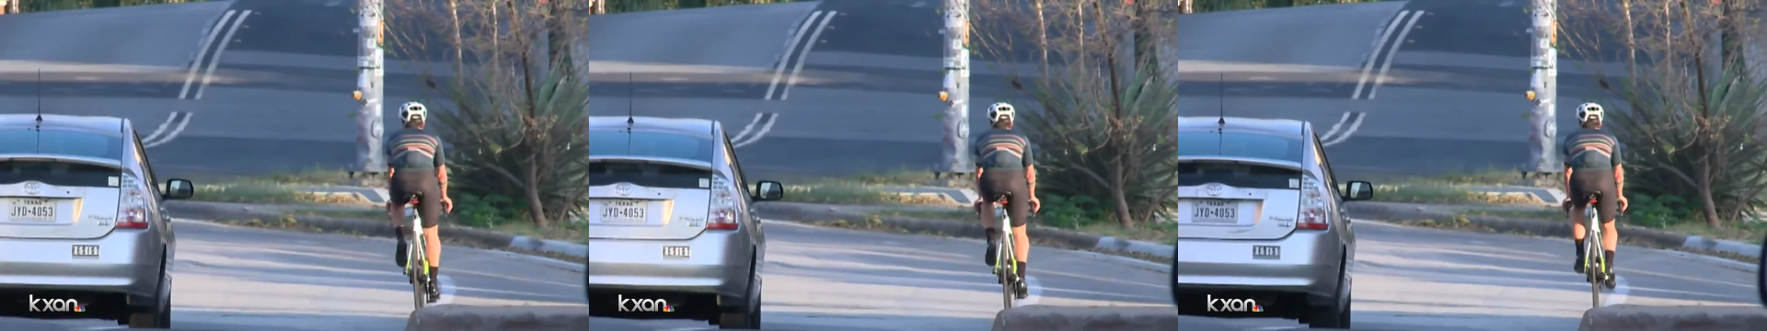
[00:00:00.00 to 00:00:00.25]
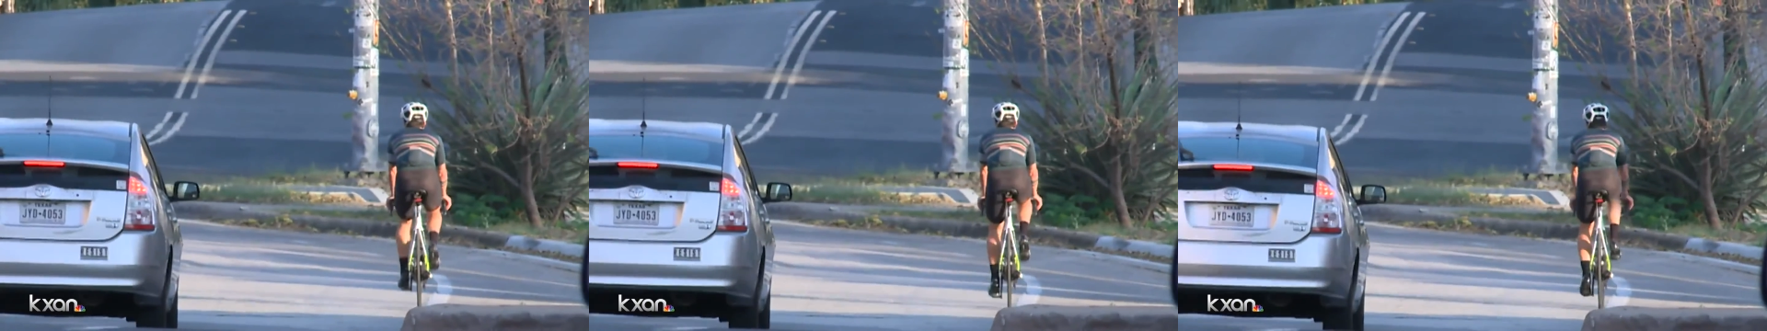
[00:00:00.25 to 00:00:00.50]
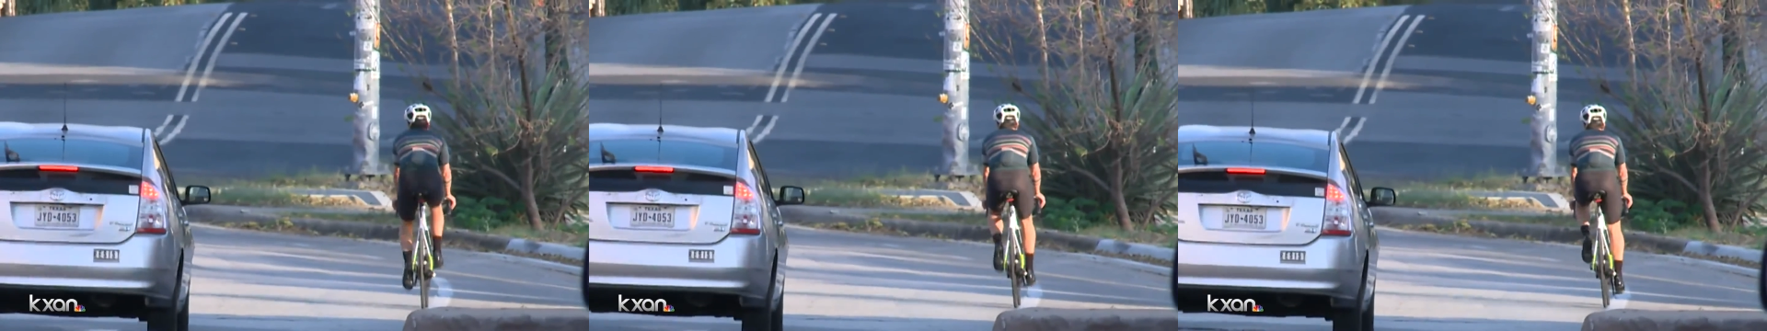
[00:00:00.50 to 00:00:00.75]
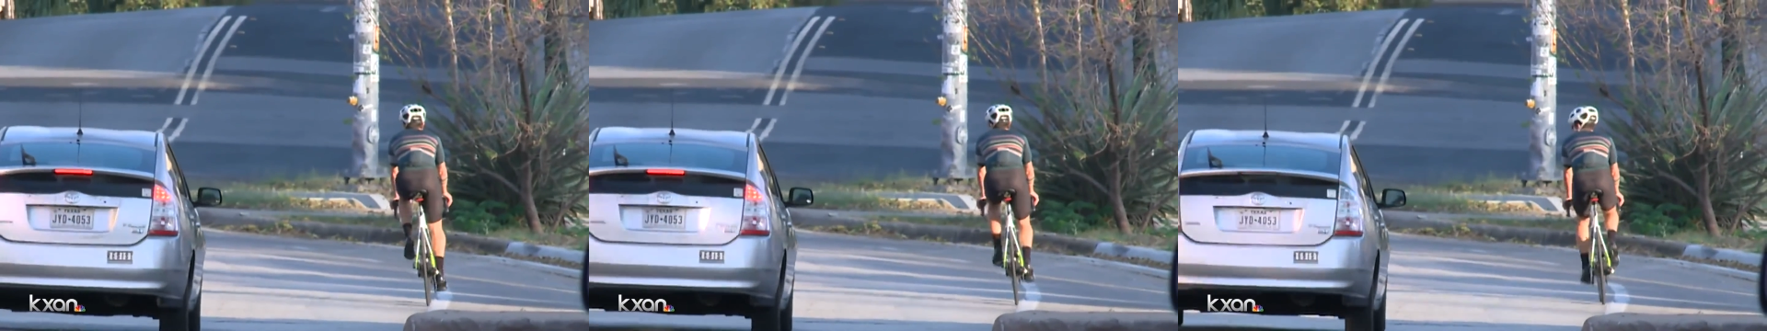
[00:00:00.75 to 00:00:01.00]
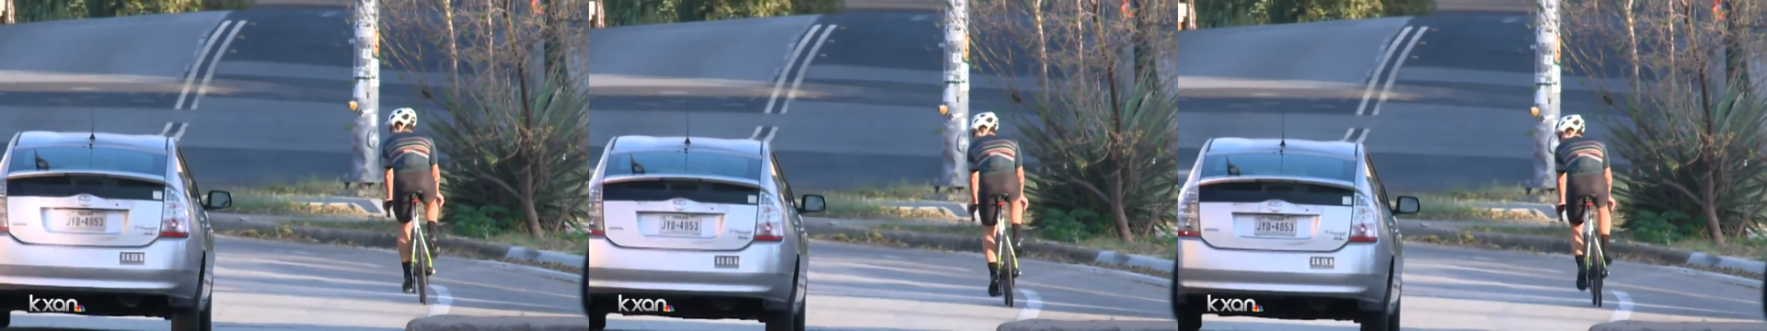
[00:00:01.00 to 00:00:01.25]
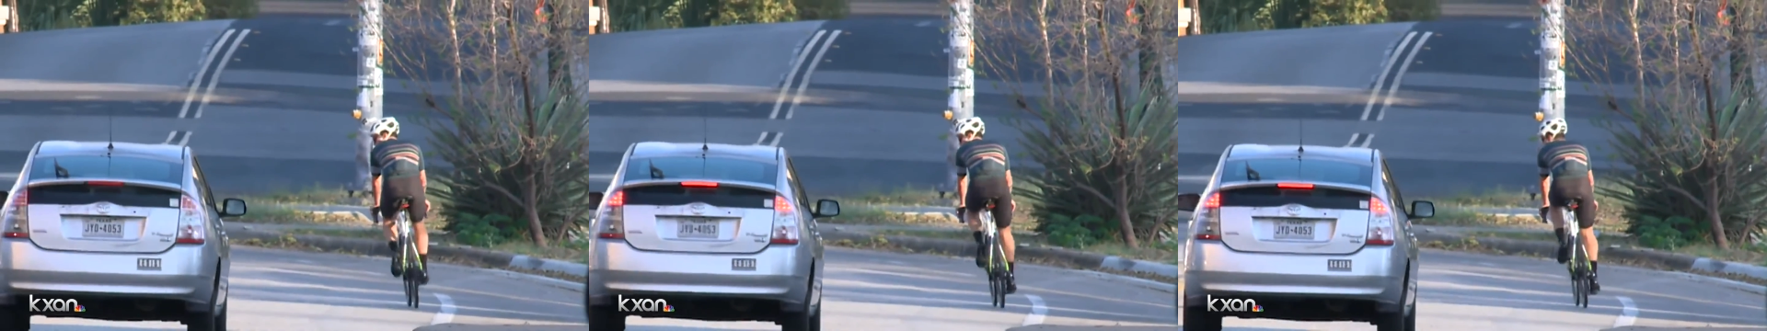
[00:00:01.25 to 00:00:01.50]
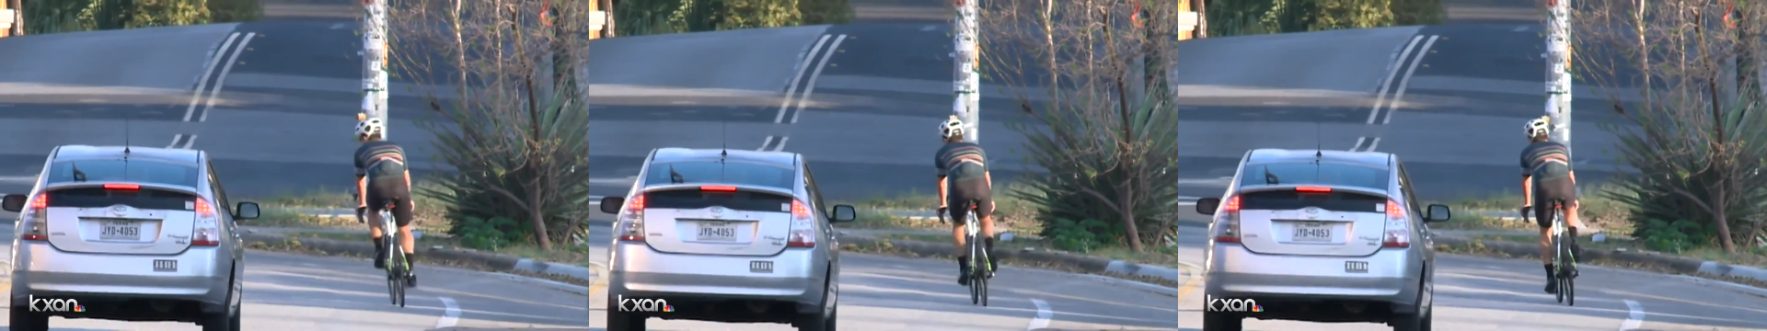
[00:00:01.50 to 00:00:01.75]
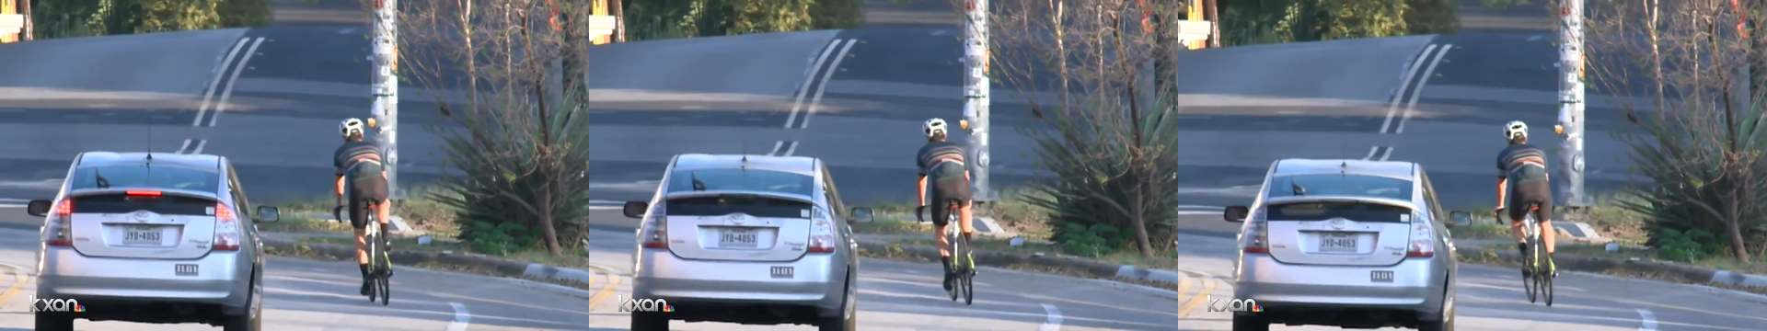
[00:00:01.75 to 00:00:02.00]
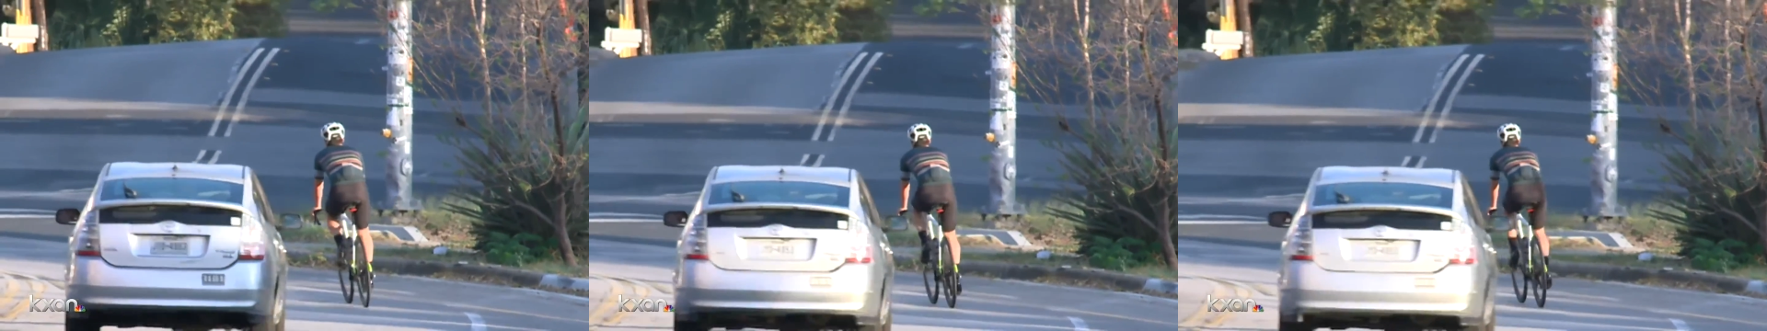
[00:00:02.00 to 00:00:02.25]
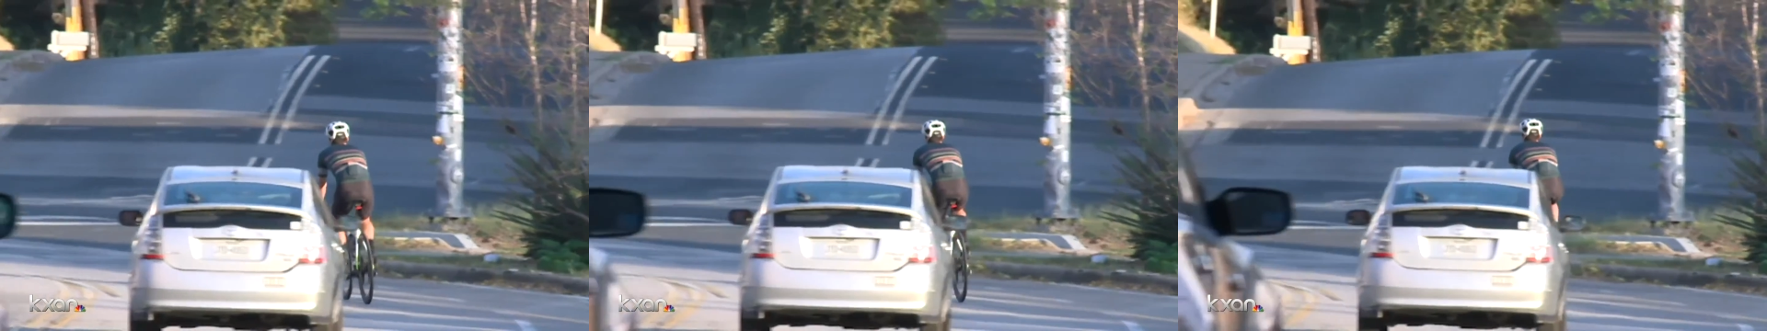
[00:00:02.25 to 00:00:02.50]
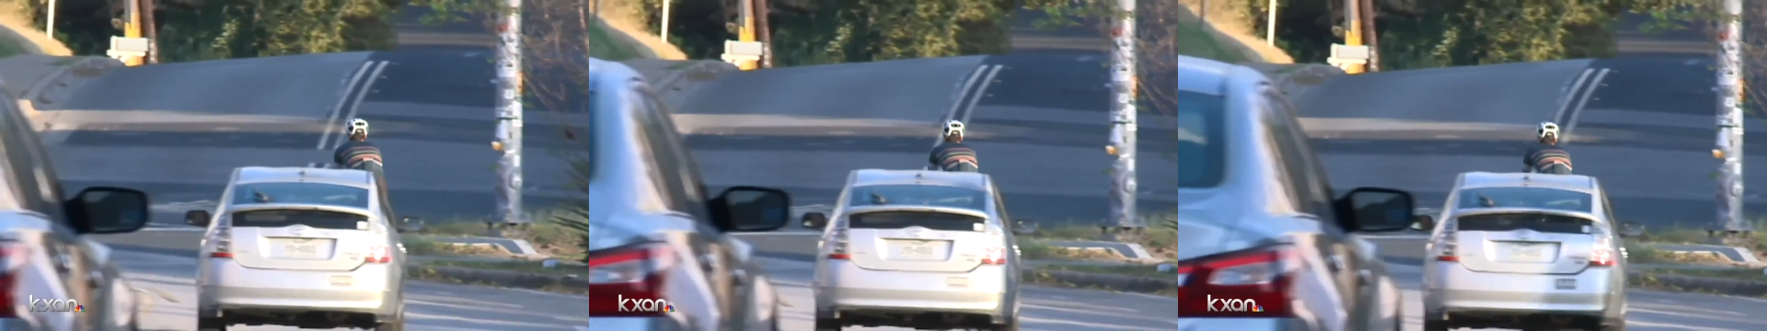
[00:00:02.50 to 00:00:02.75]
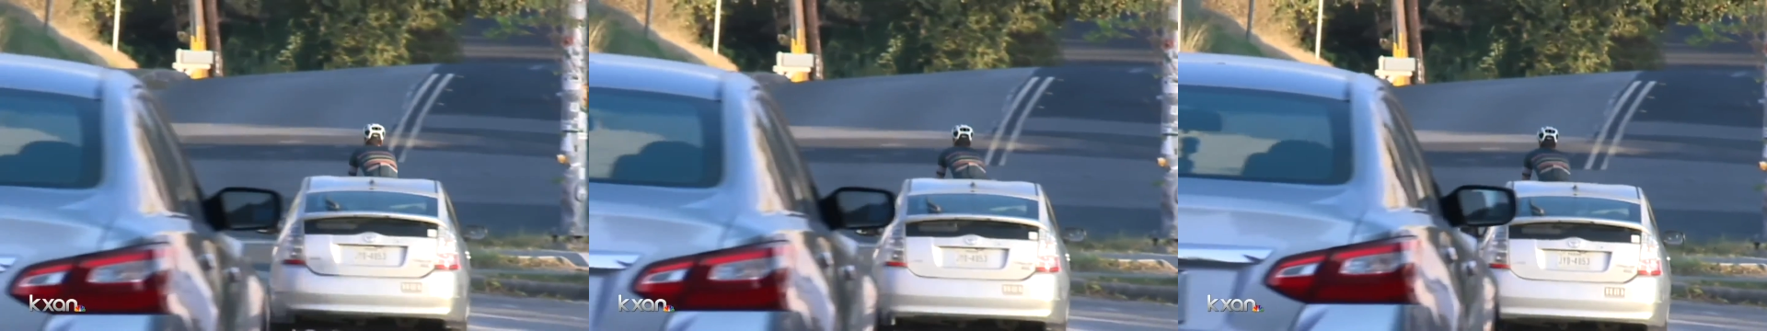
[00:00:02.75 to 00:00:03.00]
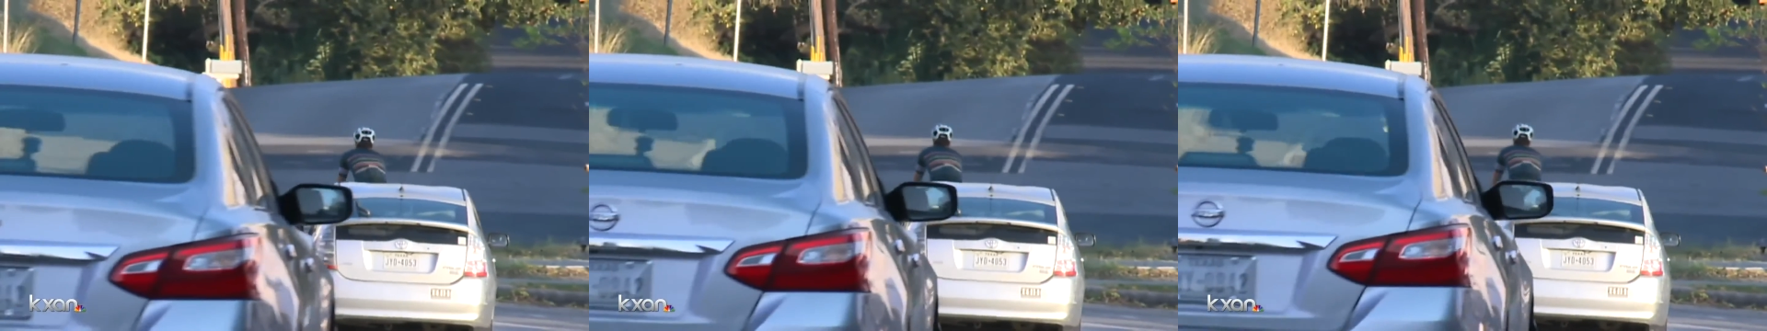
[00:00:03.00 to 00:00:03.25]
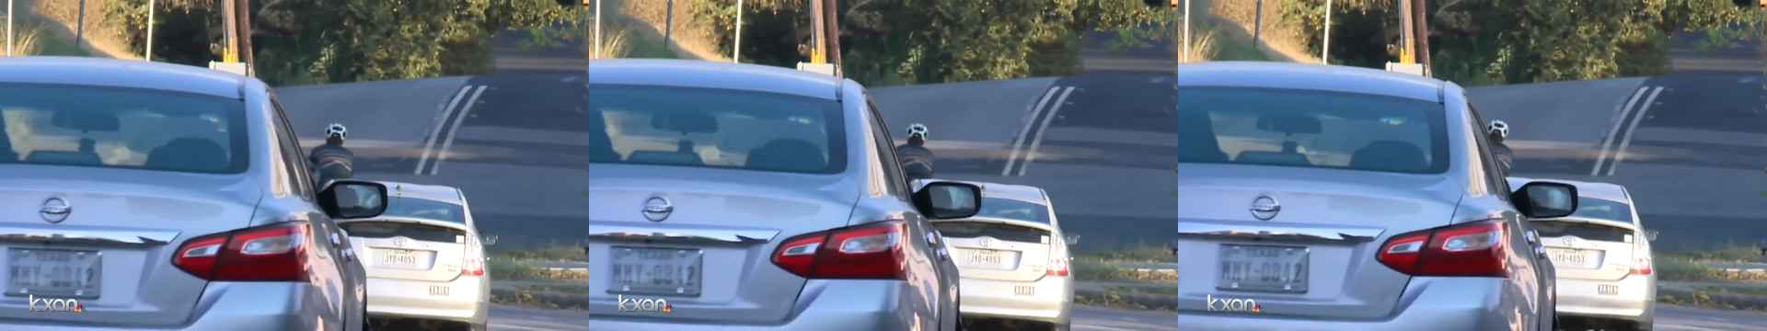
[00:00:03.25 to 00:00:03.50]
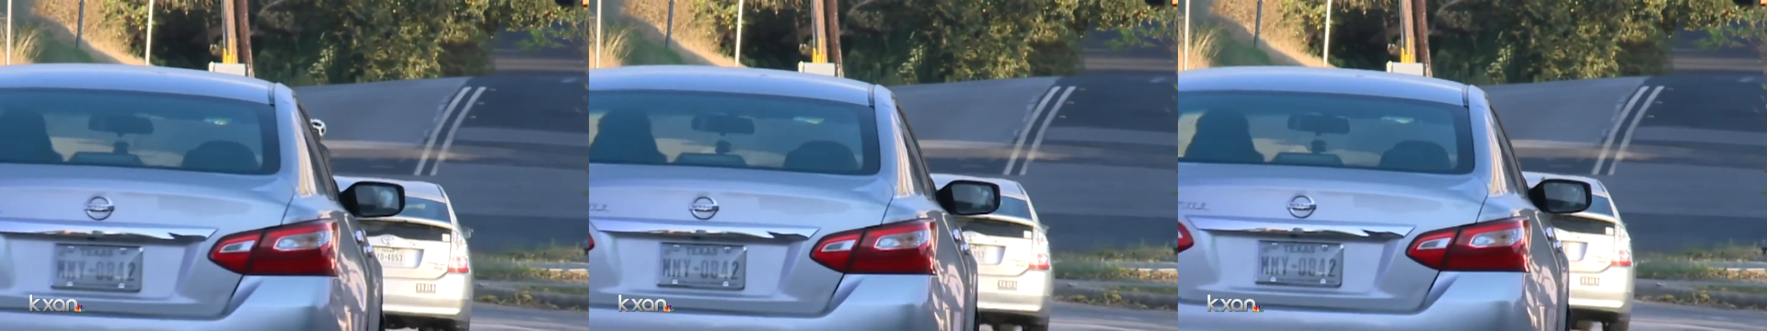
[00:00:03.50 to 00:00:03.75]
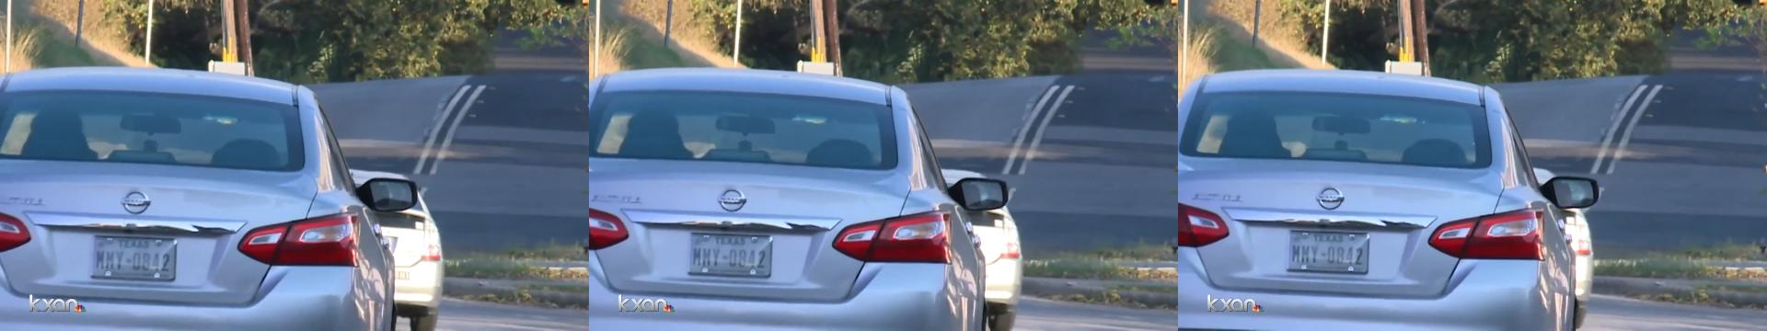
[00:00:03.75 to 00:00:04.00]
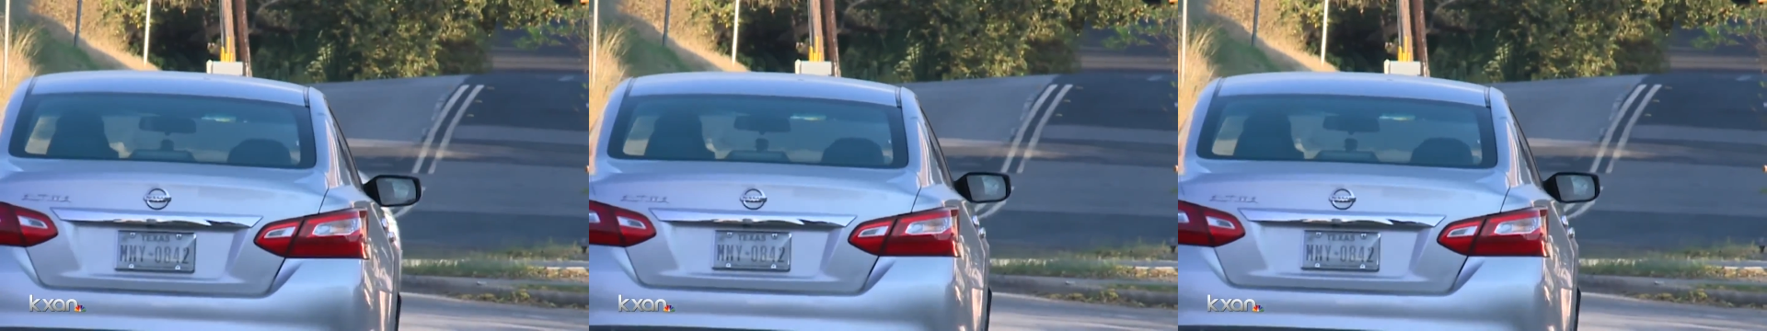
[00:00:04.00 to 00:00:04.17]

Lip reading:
No face is visible, so there are no lips to read.